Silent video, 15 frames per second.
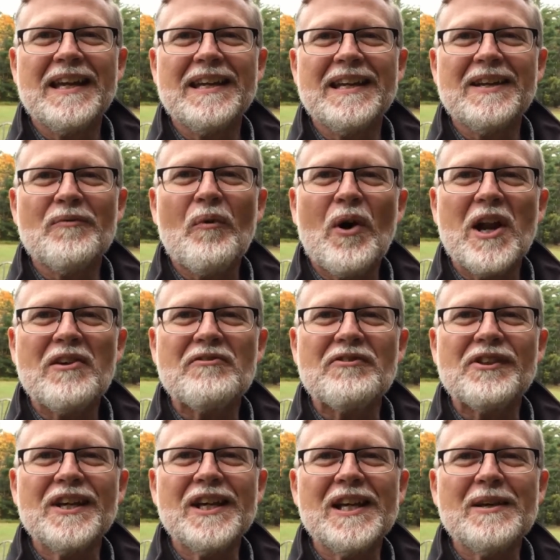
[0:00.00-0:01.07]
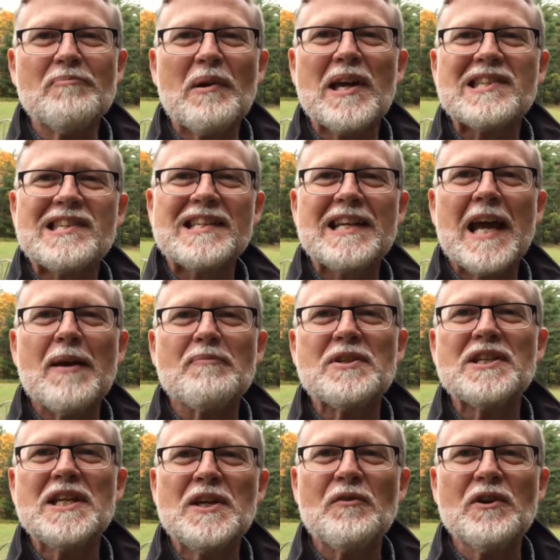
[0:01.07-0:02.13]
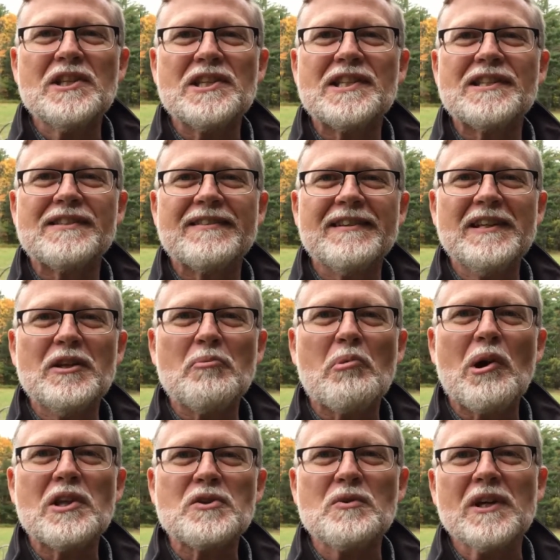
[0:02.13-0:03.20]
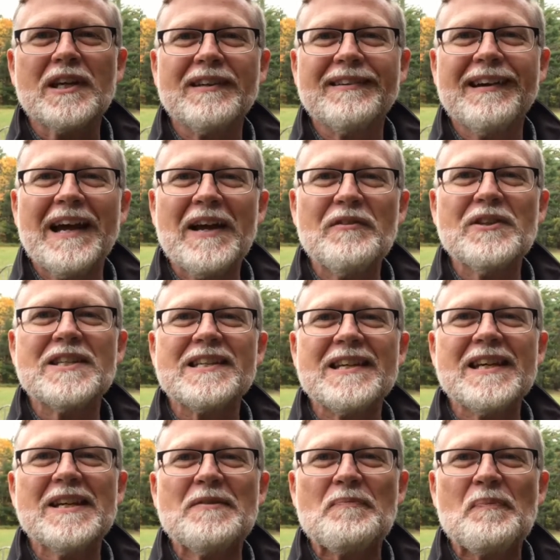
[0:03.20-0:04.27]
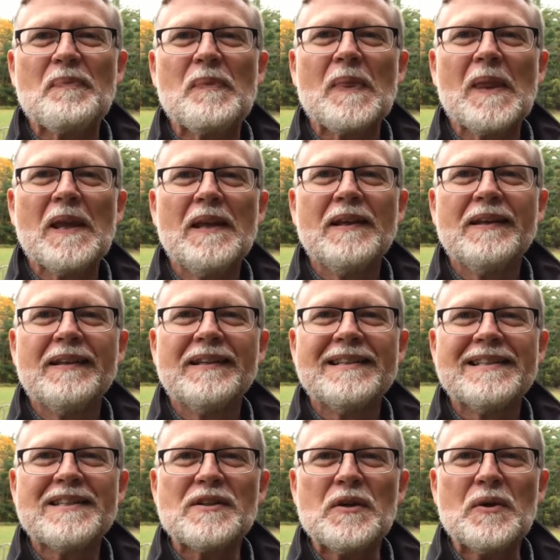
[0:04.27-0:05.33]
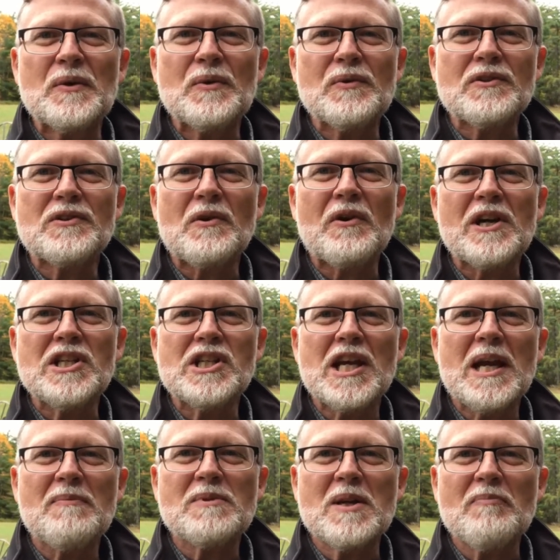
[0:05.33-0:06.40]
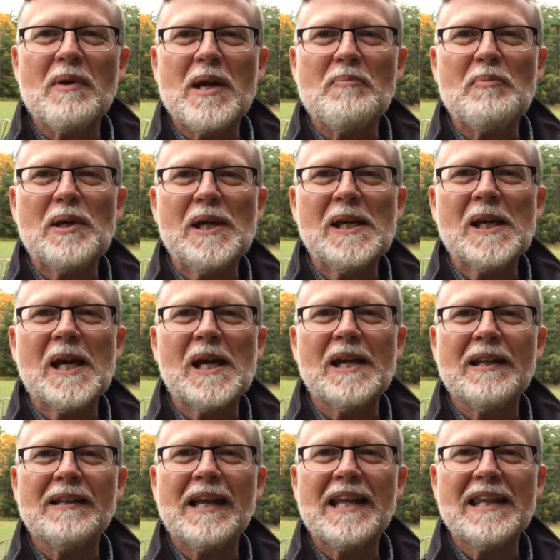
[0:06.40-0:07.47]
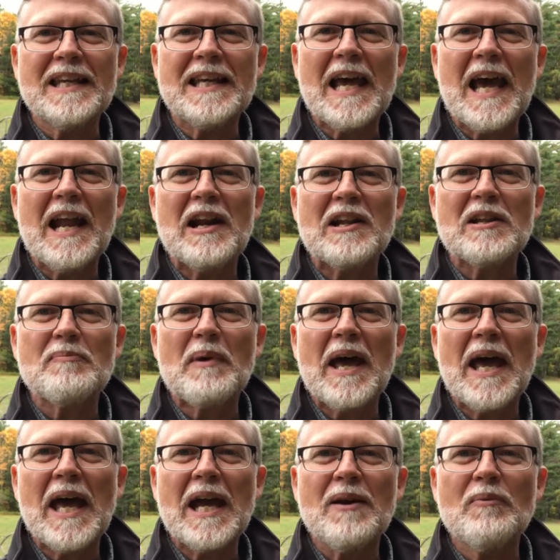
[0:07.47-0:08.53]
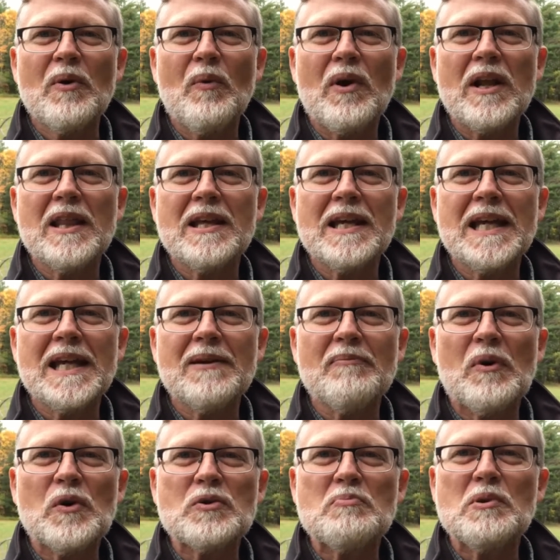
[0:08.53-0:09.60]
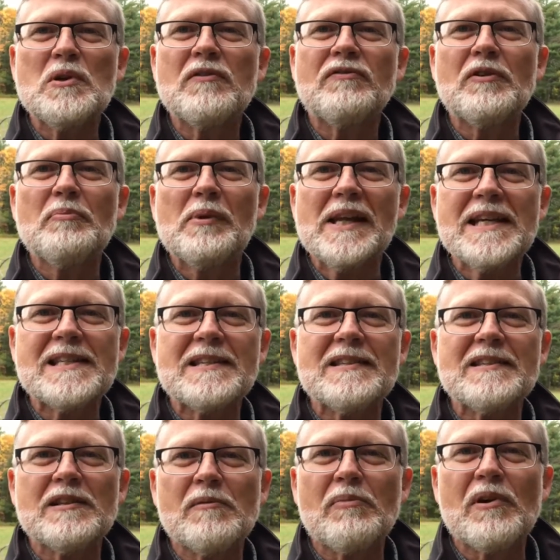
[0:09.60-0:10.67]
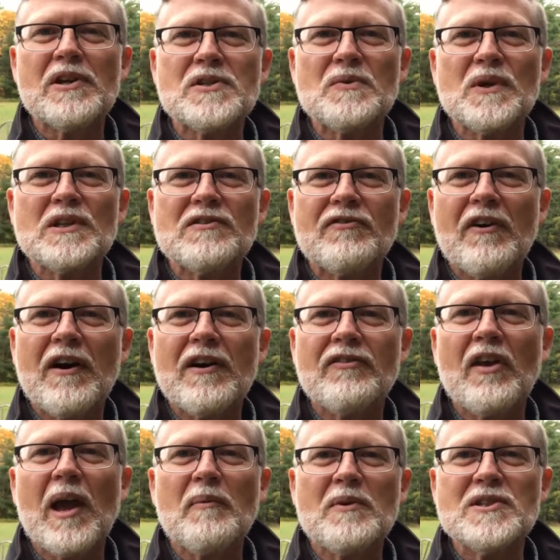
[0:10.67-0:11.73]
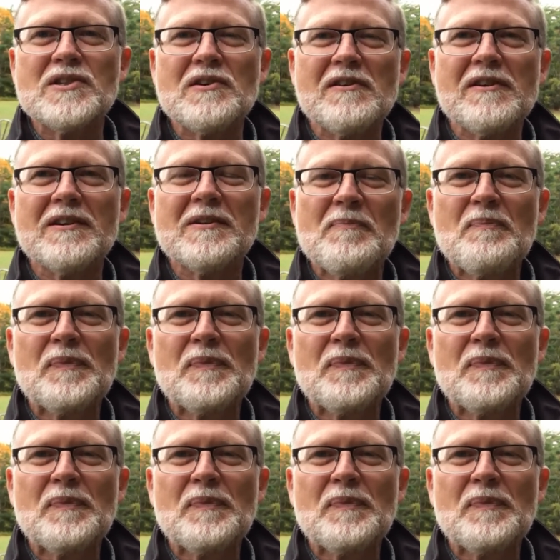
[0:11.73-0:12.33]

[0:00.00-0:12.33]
in one of the best kept secrets in New Brunswick, I would say. So sorry James, I might be uh, letting the cat out of the bag, but one of the most beautiful places in New Brunswick as far as I'm concerned